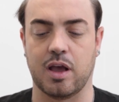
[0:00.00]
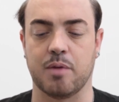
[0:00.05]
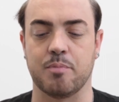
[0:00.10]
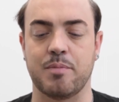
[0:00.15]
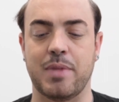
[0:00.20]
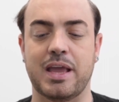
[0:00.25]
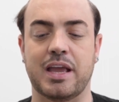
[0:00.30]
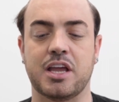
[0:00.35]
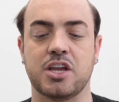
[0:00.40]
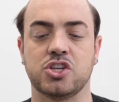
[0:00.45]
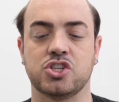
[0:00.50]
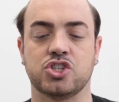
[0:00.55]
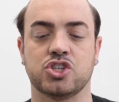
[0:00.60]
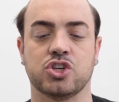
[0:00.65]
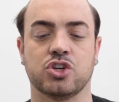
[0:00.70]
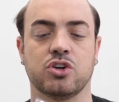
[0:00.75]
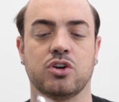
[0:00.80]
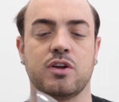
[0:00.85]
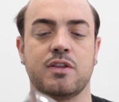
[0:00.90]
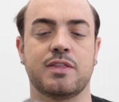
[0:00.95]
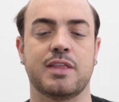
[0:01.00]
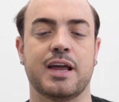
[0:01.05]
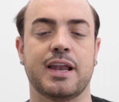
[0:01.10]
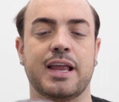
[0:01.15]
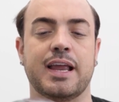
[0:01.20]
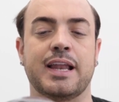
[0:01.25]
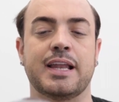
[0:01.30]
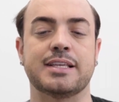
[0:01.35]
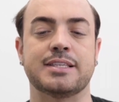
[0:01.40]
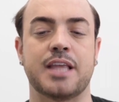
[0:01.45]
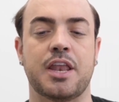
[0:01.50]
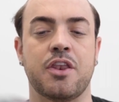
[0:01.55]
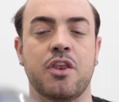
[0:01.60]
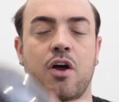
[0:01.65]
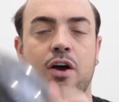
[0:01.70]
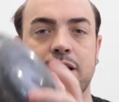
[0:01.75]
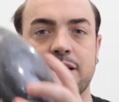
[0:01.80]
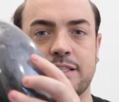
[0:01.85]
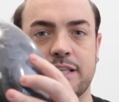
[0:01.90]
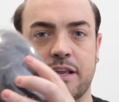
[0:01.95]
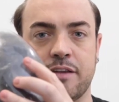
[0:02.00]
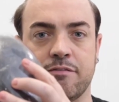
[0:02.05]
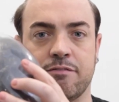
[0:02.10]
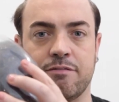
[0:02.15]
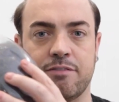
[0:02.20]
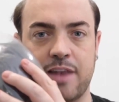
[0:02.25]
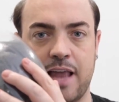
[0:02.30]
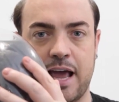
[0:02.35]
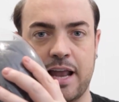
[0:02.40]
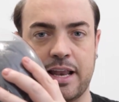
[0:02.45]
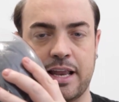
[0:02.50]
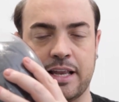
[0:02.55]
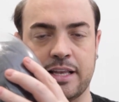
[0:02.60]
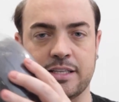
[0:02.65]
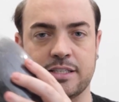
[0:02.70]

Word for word: making sure that it is nice and flat